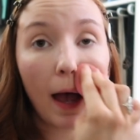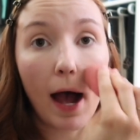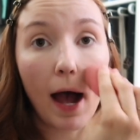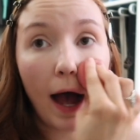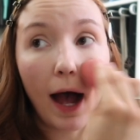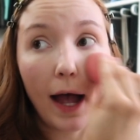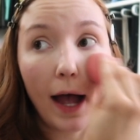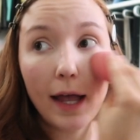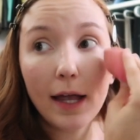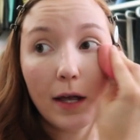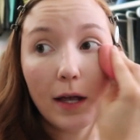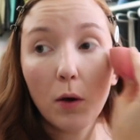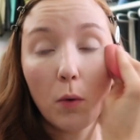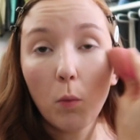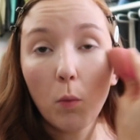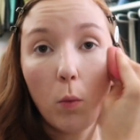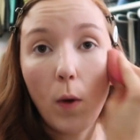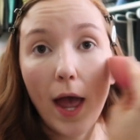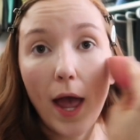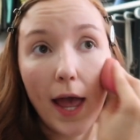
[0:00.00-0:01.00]
I
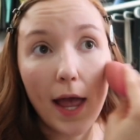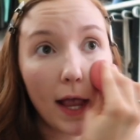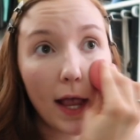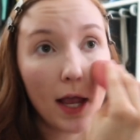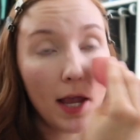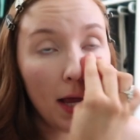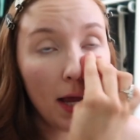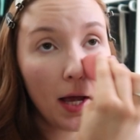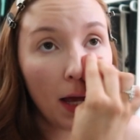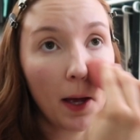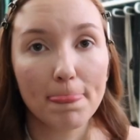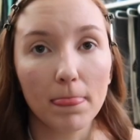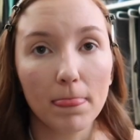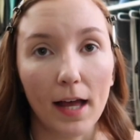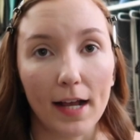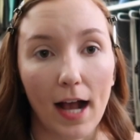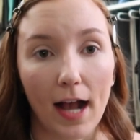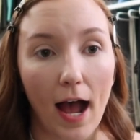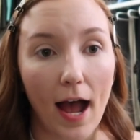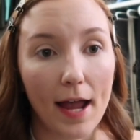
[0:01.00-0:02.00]
weigh,
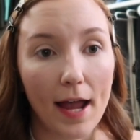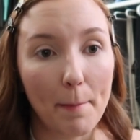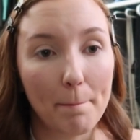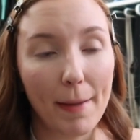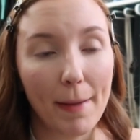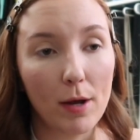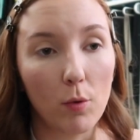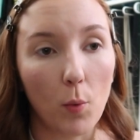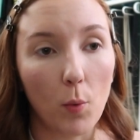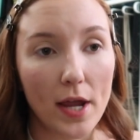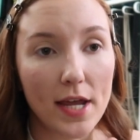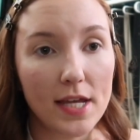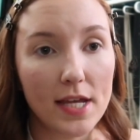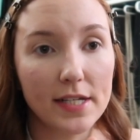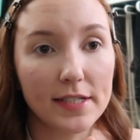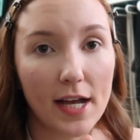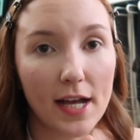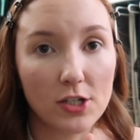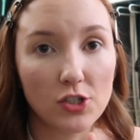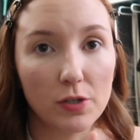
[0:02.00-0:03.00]
like I, my weight
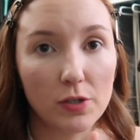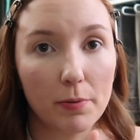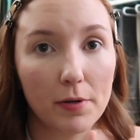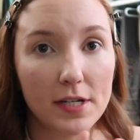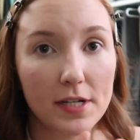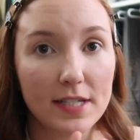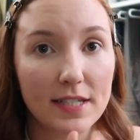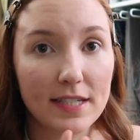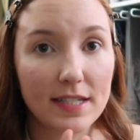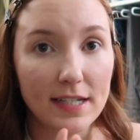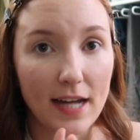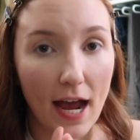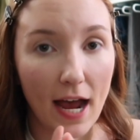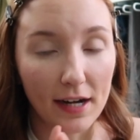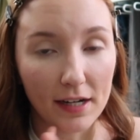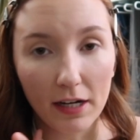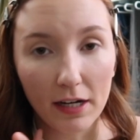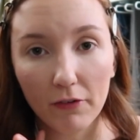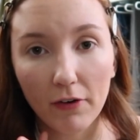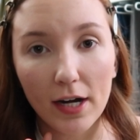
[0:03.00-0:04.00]
is actually pretty
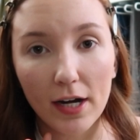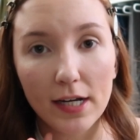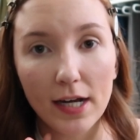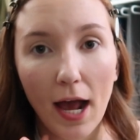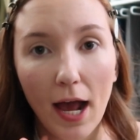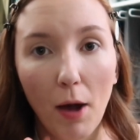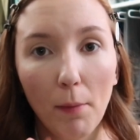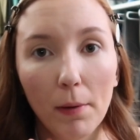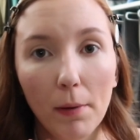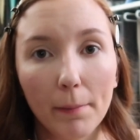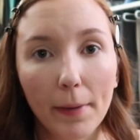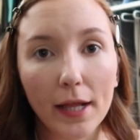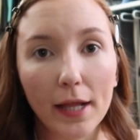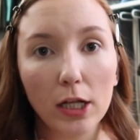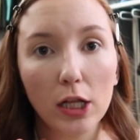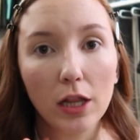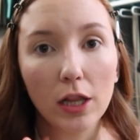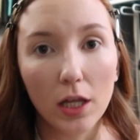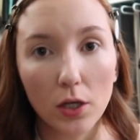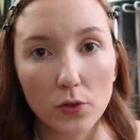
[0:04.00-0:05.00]
stagnant right now, but my
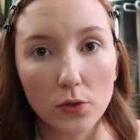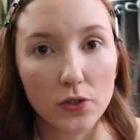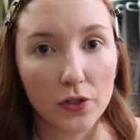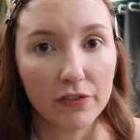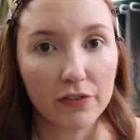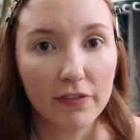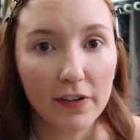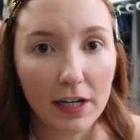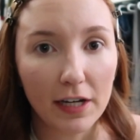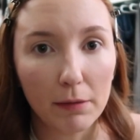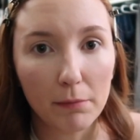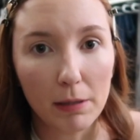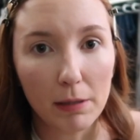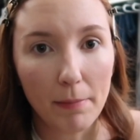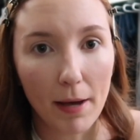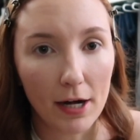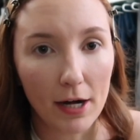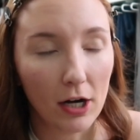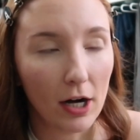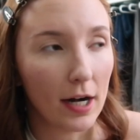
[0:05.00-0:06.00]
clothes are fitting me
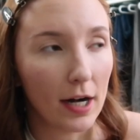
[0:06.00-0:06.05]
better.